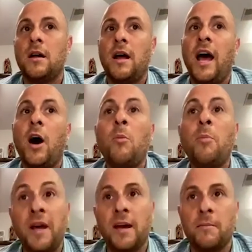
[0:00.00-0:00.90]
help
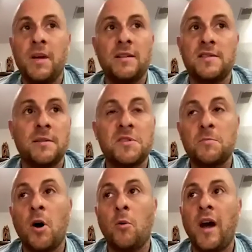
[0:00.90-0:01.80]
him in some
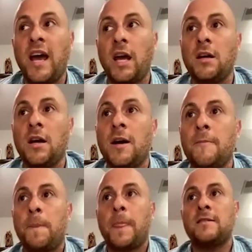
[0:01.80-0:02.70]
small way
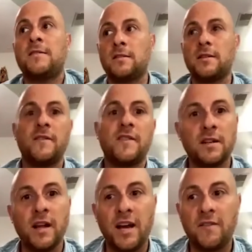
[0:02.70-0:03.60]
to live the
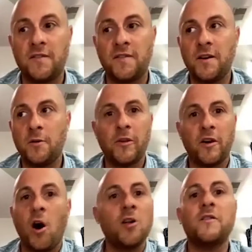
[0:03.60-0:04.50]
life with
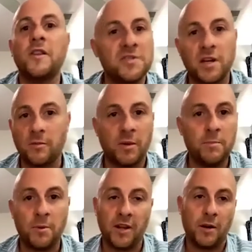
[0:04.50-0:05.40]
all of those other
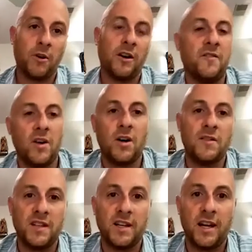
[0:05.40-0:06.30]
people that were
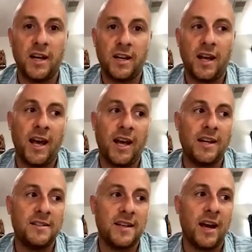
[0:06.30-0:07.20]
involved in it.
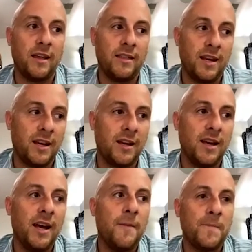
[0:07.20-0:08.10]
And I think
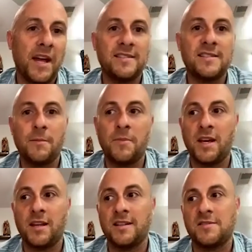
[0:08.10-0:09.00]
that's
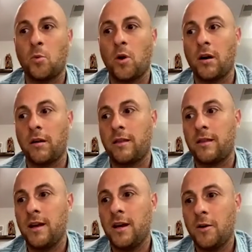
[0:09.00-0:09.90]
something that's worth
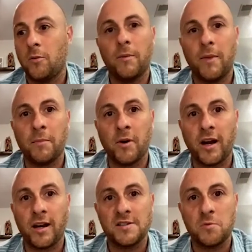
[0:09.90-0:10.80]

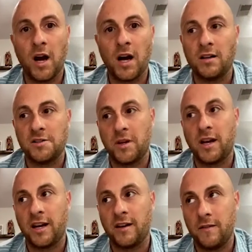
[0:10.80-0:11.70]
remembering as well, as we
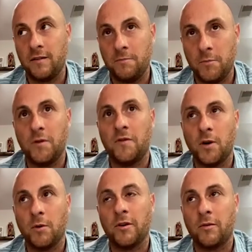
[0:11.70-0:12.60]
kind of move
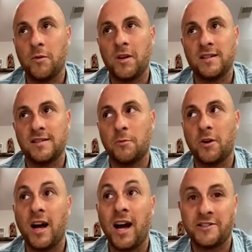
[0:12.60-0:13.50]
forward through this, that we're
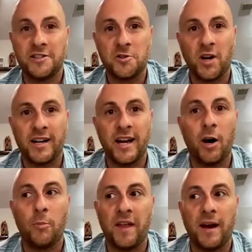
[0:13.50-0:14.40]
not just trying to
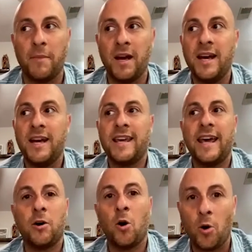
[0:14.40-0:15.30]
help them
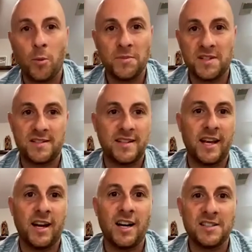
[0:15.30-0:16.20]
get home to stay
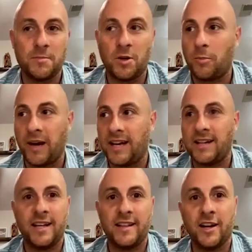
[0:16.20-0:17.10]
in a hospital bed
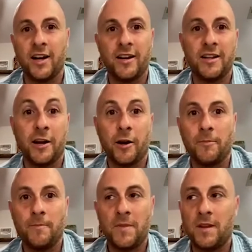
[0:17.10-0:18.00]
in their
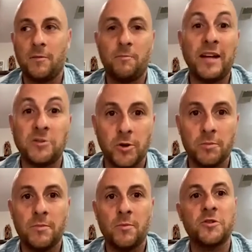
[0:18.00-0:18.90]

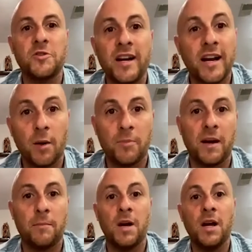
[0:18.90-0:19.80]
bedroom. We're trying to help
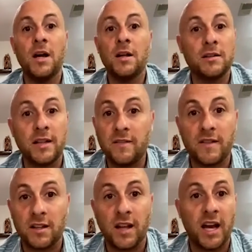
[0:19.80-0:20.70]
them live
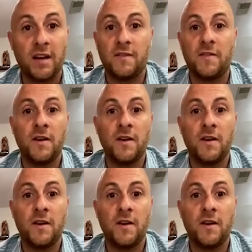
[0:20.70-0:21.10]
the life,